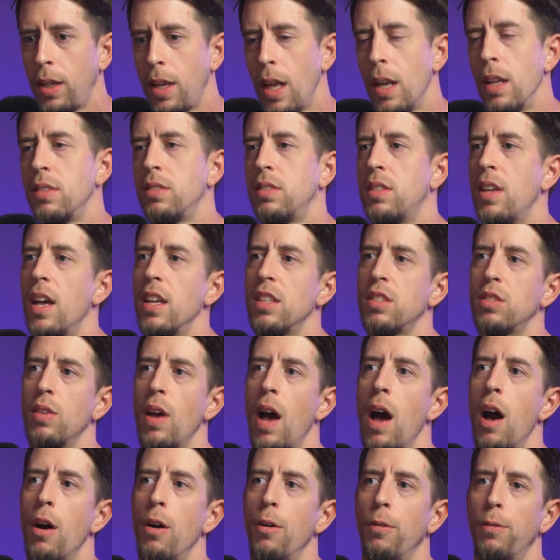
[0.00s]
can assess
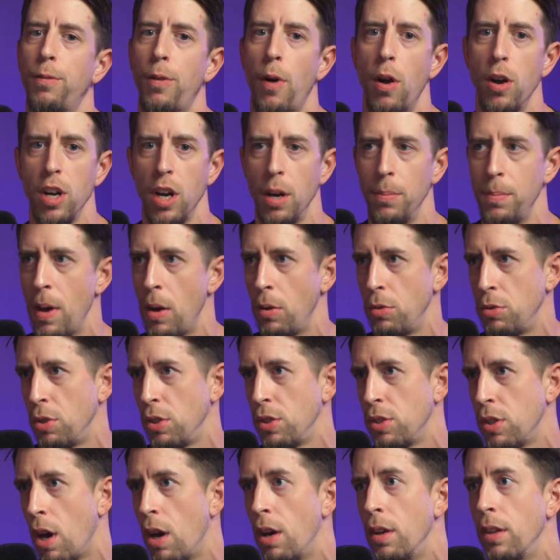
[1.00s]
how far your
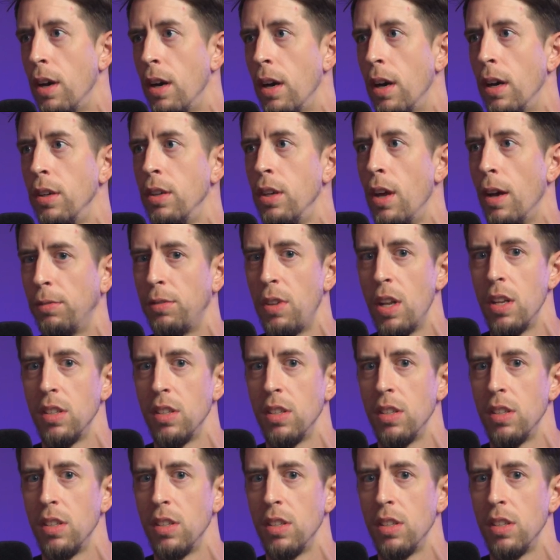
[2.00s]
boundaries are there. You have